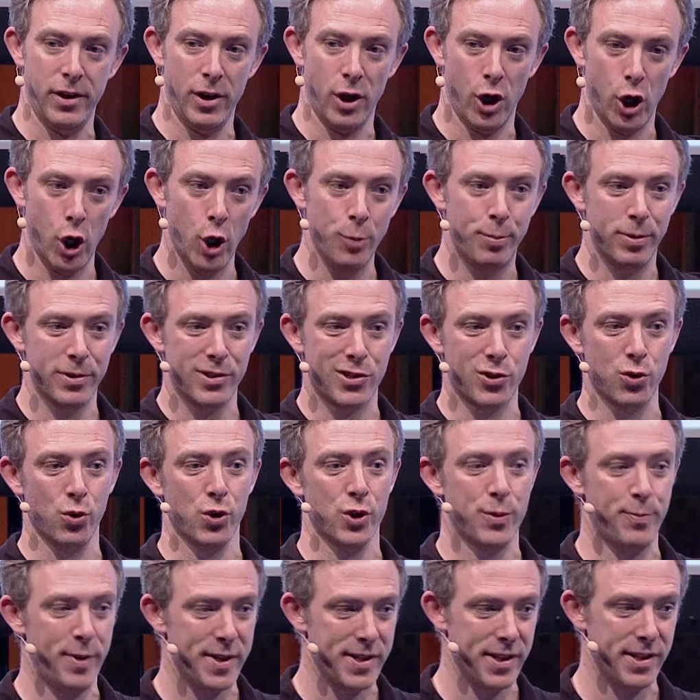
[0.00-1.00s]
open source
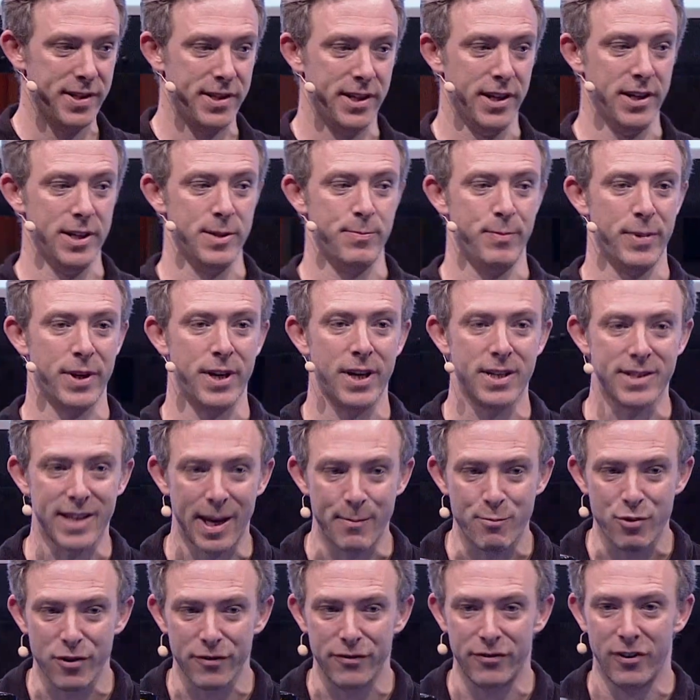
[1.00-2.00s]
businesses because they
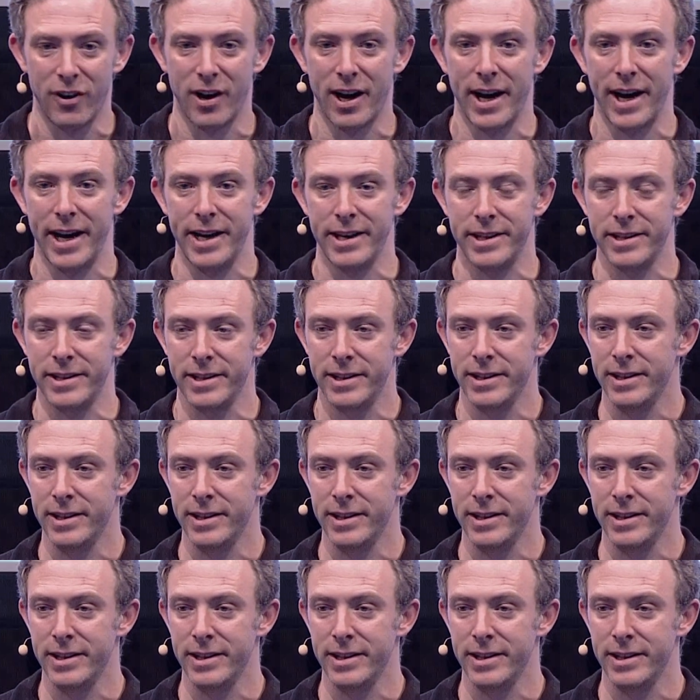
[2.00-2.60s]
provide